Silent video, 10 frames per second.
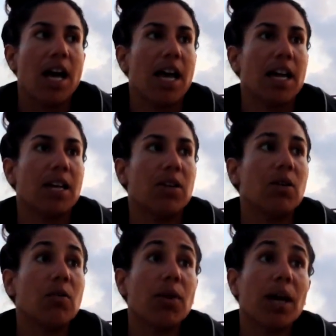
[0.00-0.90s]

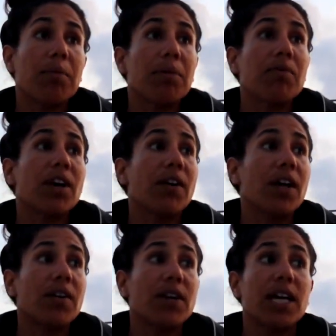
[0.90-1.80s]
And we have been
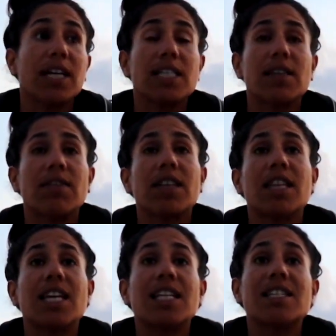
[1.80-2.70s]
very creative in
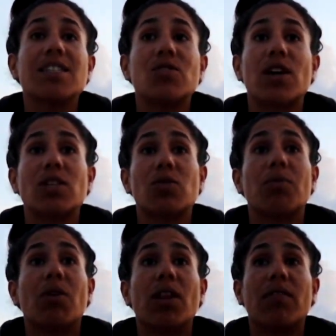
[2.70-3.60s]
this and try to
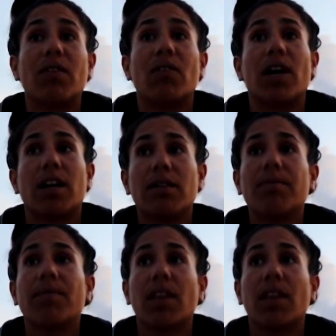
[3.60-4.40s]
involve everyone.